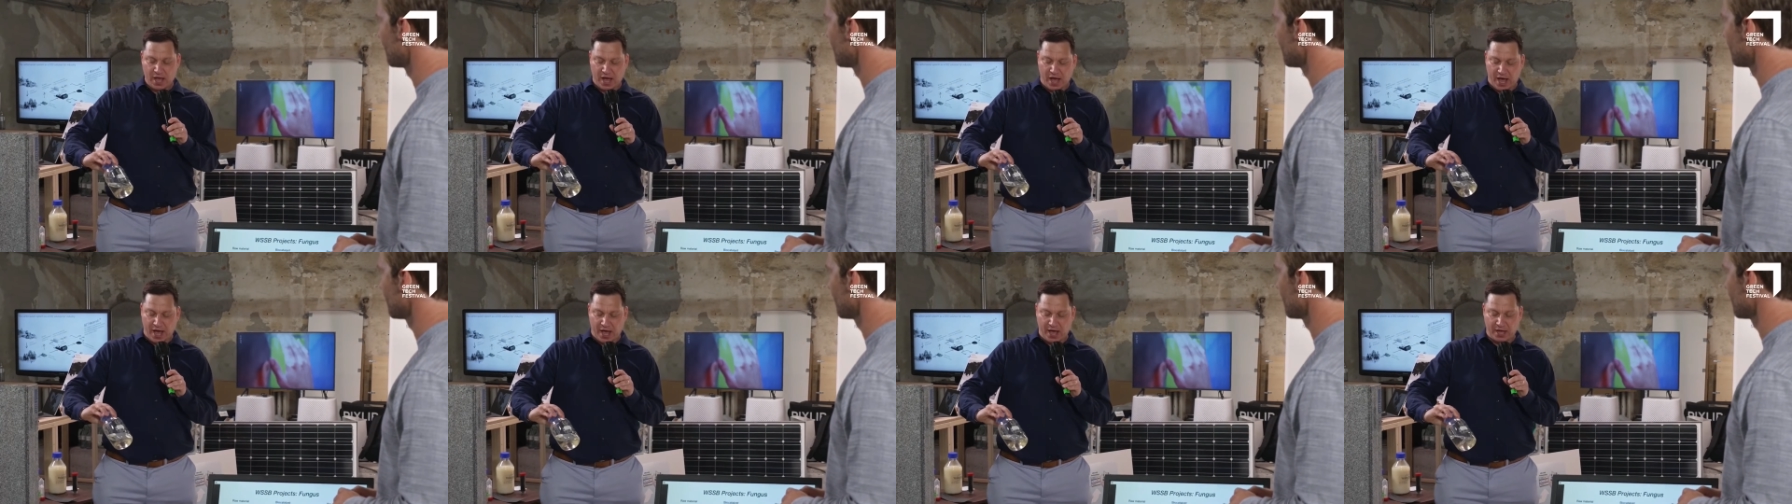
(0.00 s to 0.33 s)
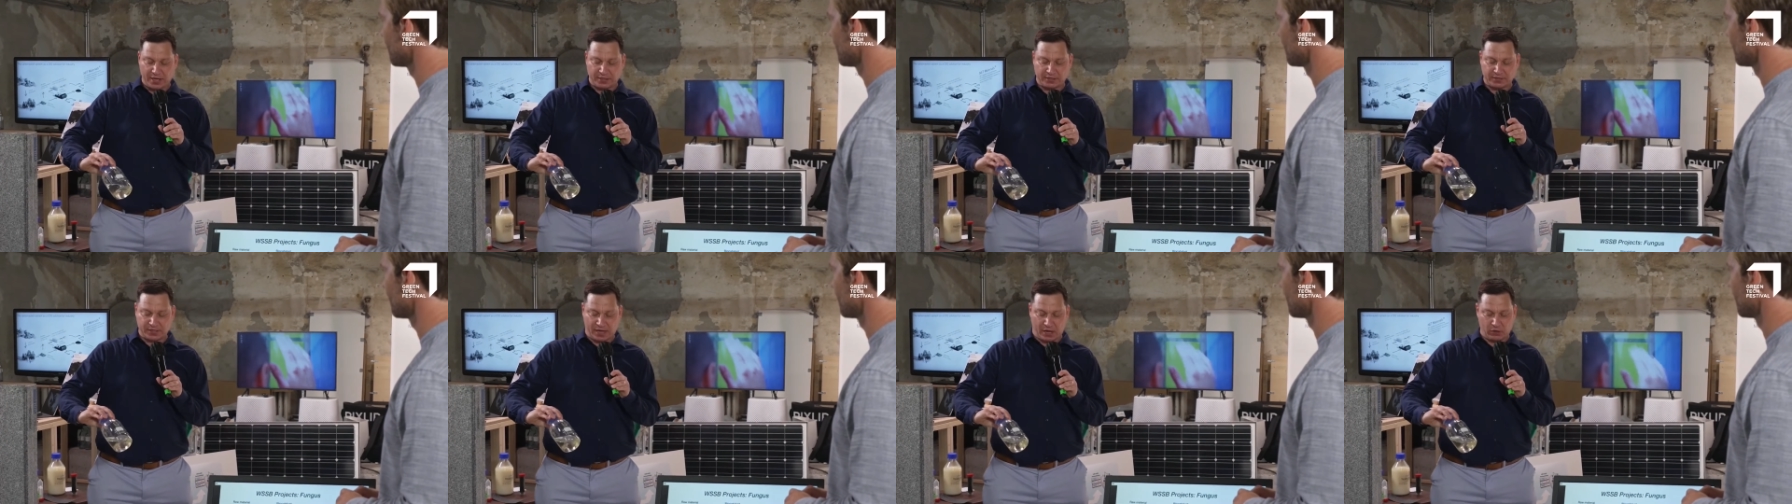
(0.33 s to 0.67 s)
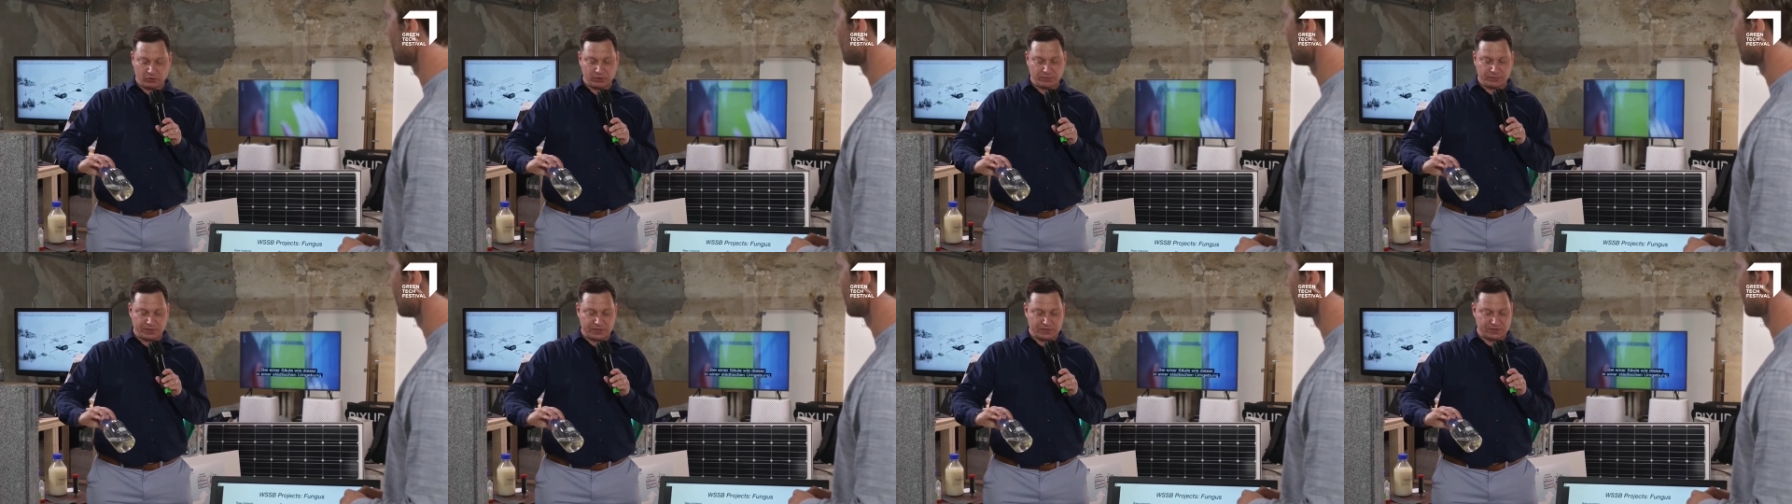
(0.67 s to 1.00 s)
and out
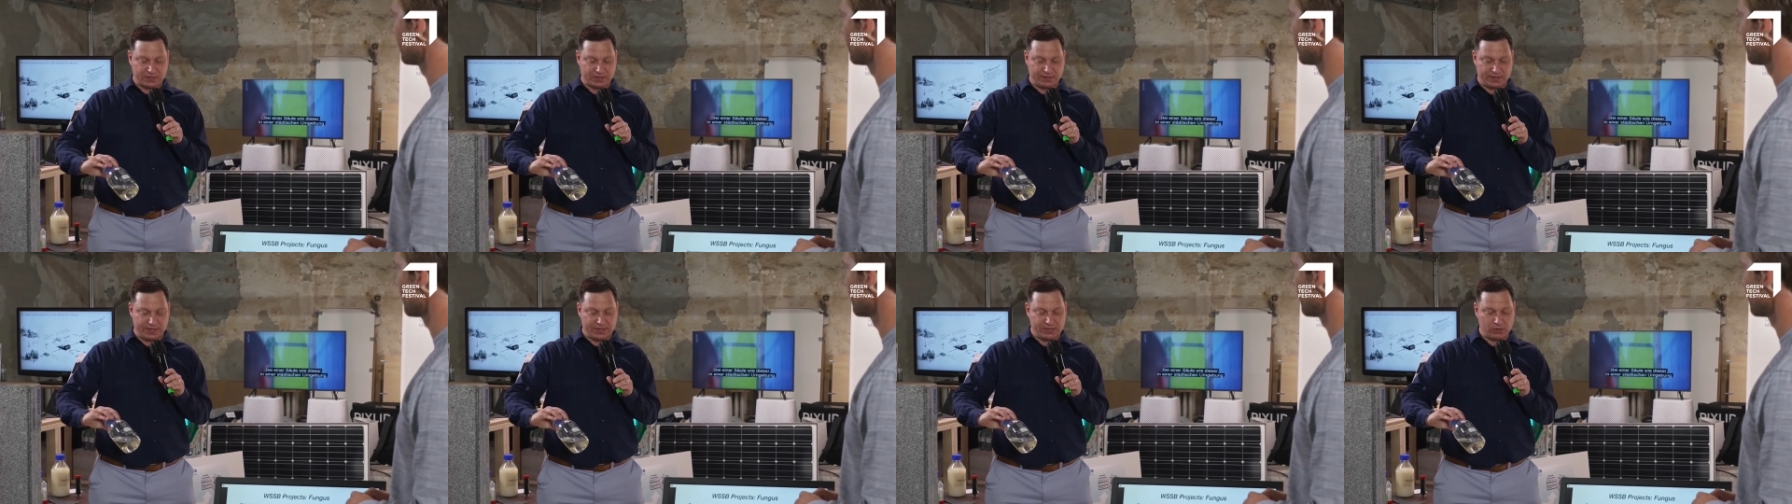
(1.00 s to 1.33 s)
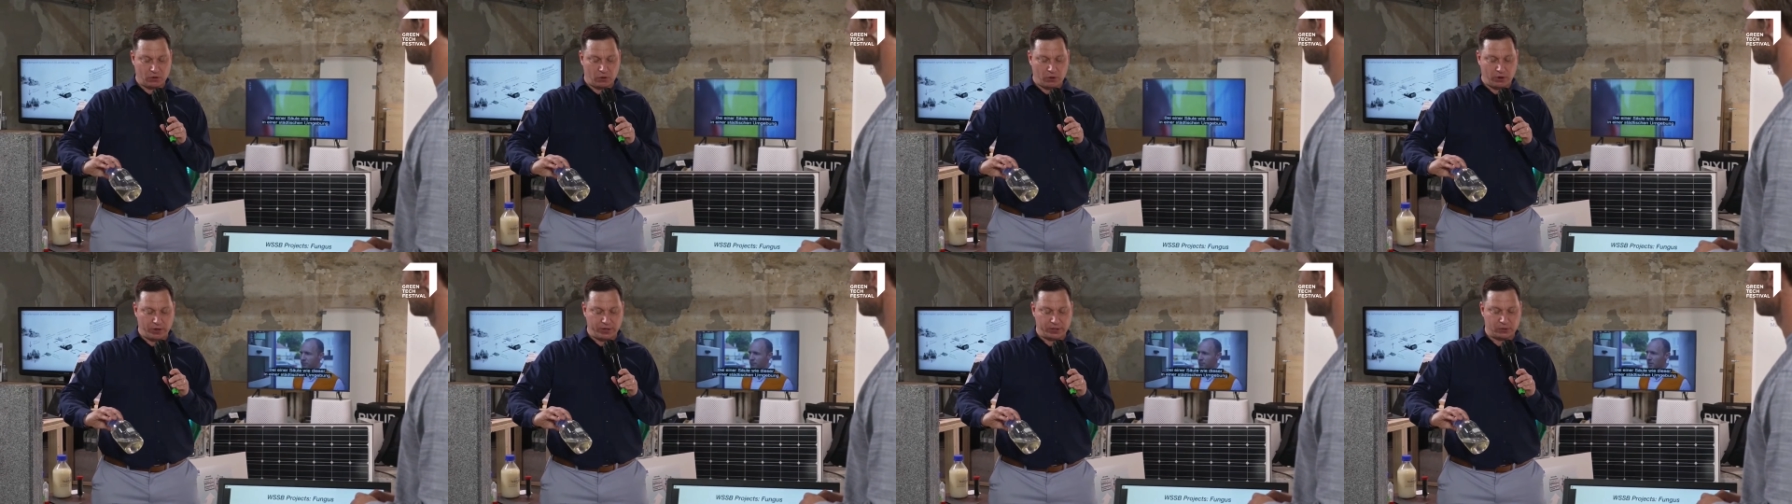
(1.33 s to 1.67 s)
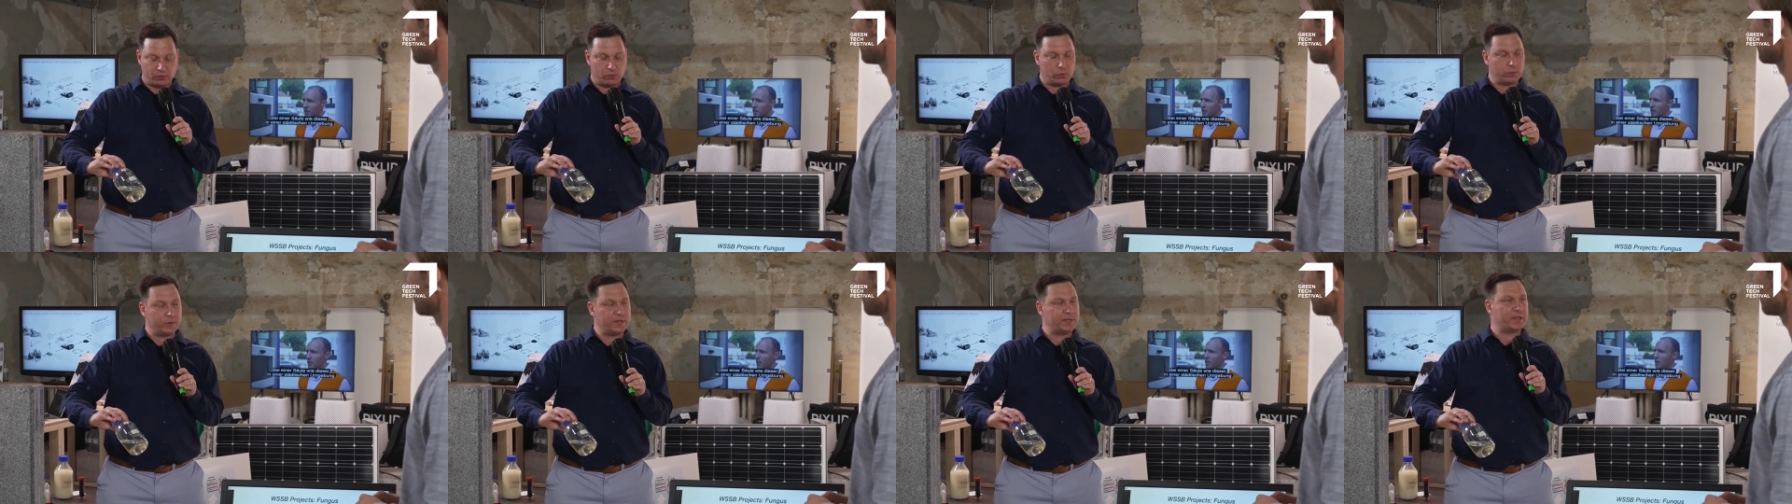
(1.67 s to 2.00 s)
of this clean
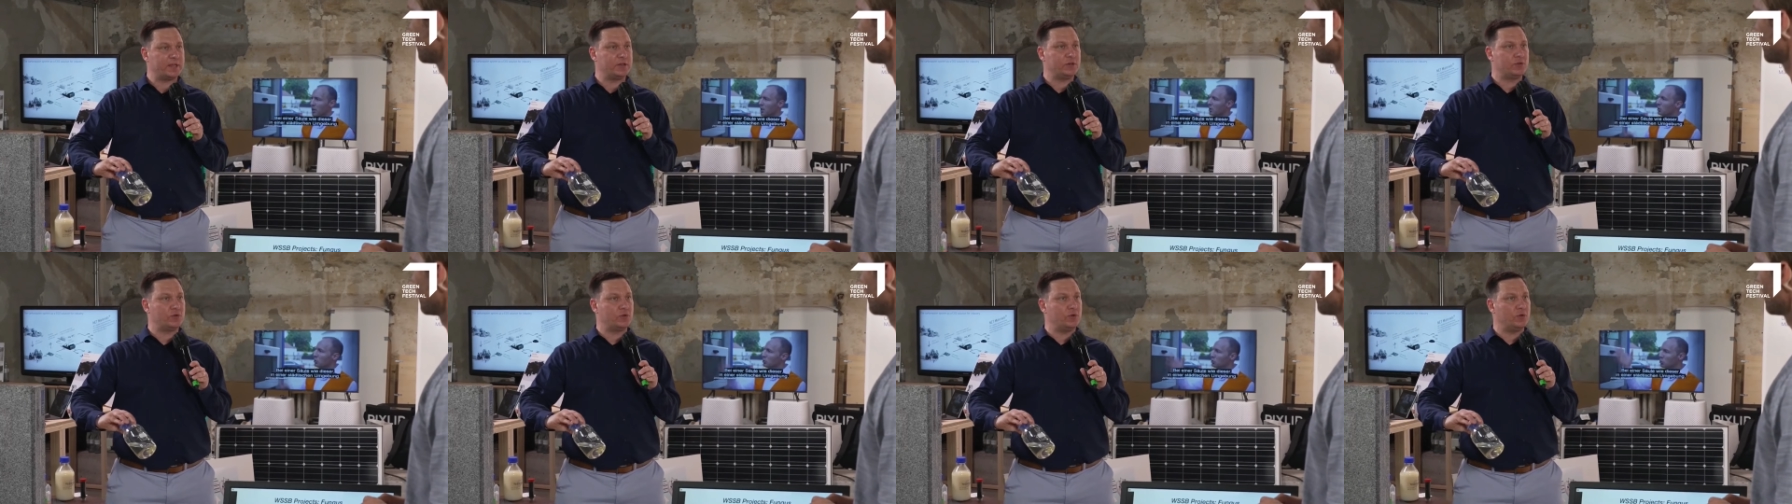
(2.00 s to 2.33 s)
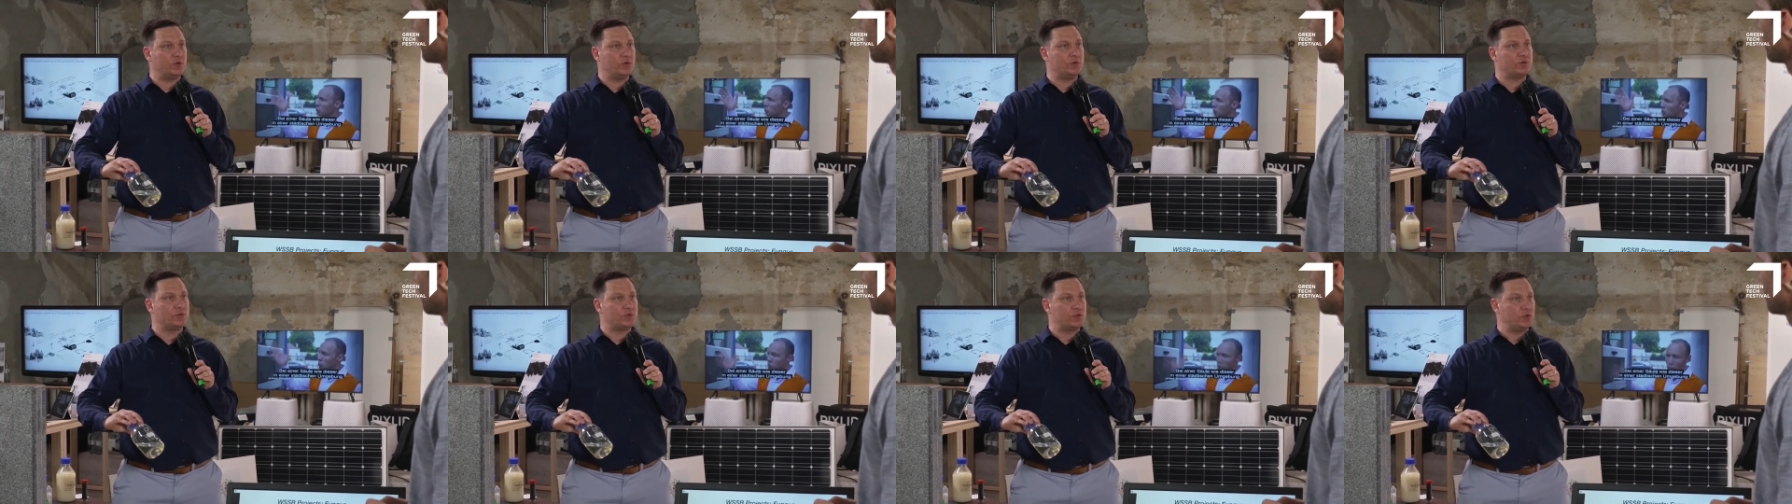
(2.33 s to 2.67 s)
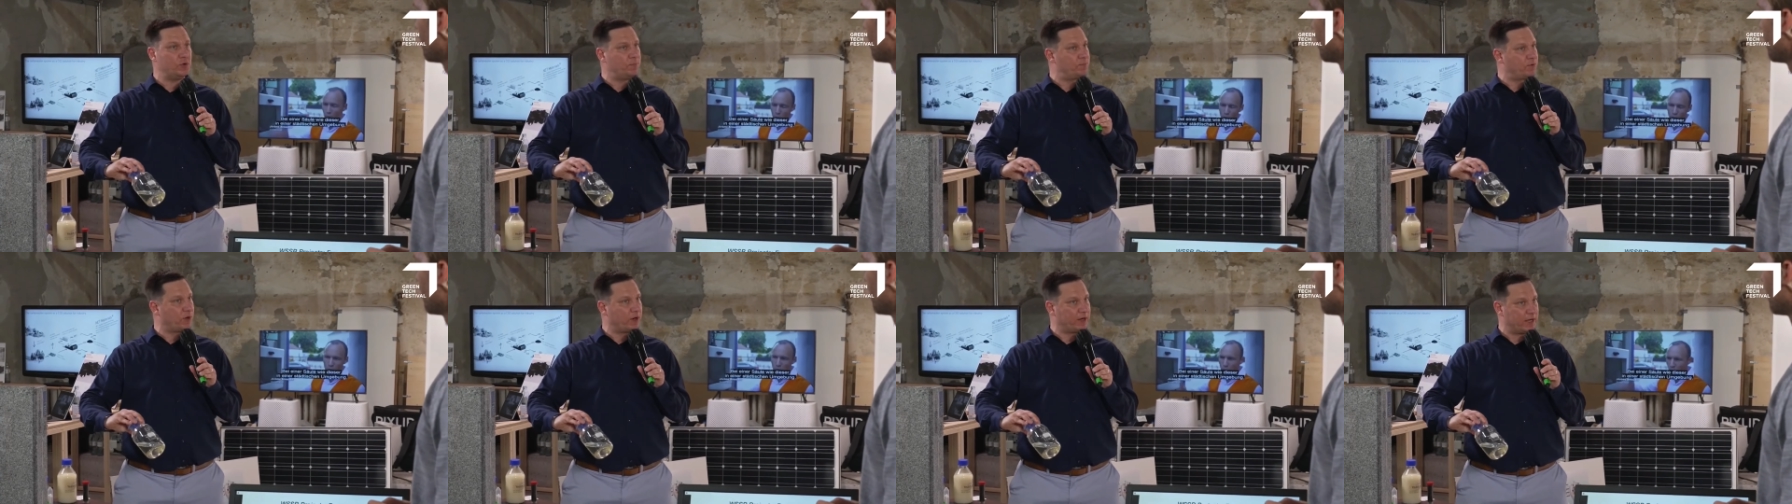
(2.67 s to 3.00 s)
oil we can do two
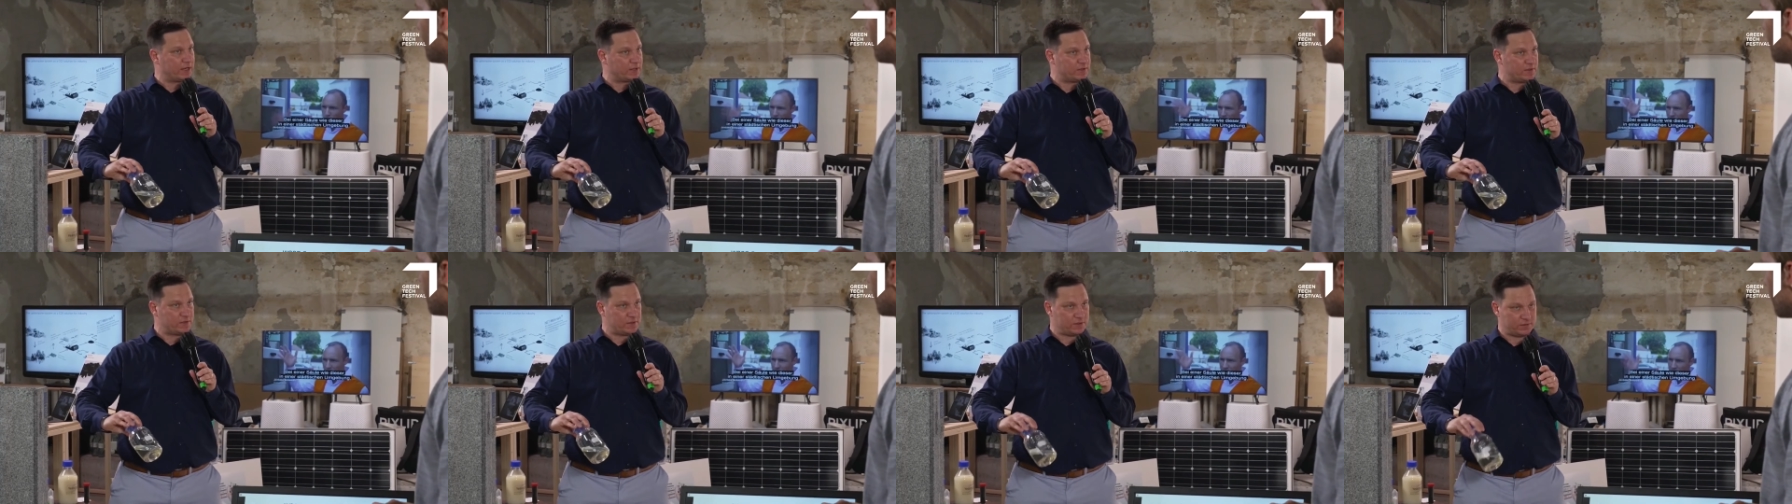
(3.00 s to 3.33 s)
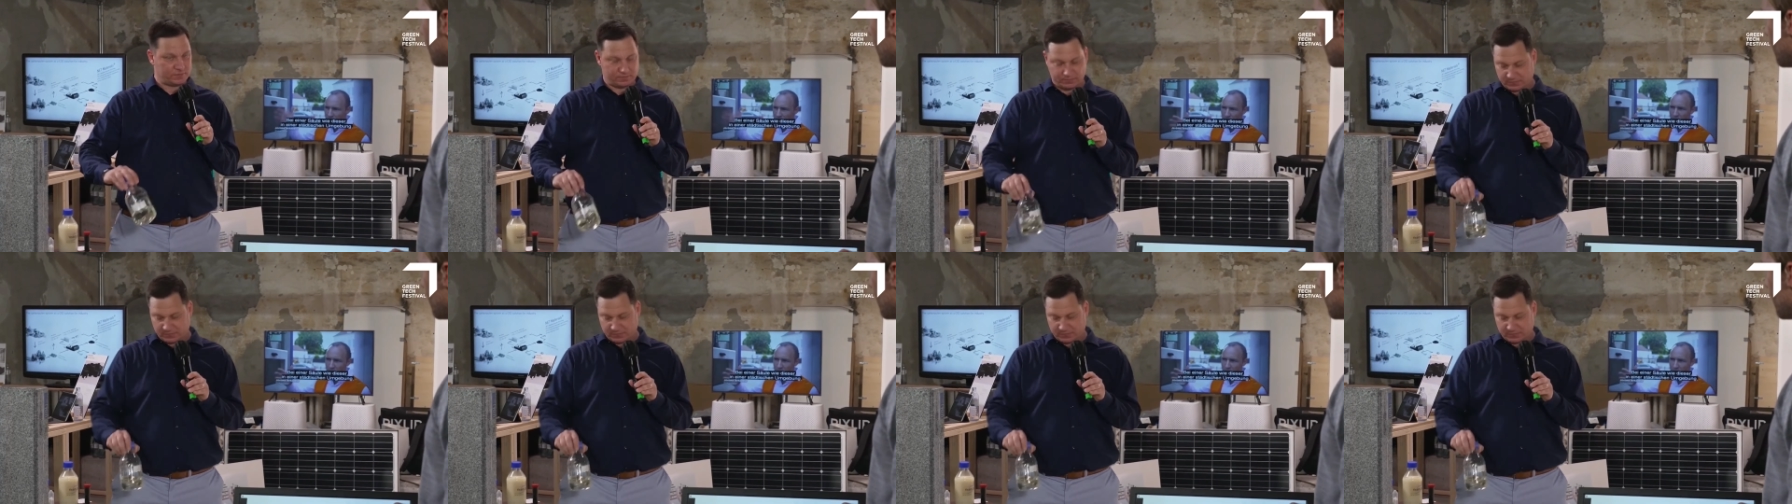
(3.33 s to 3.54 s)
products.